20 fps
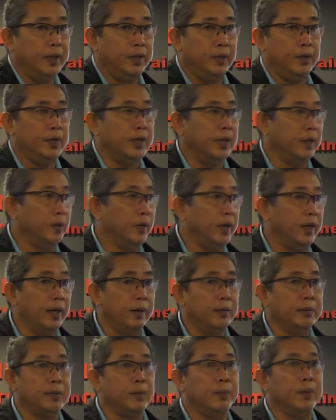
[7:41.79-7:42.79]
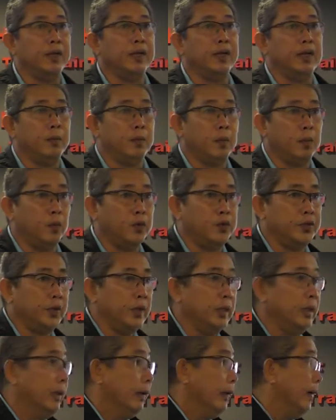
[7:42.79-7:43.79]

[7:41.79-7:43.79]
union when they submitted the proposal.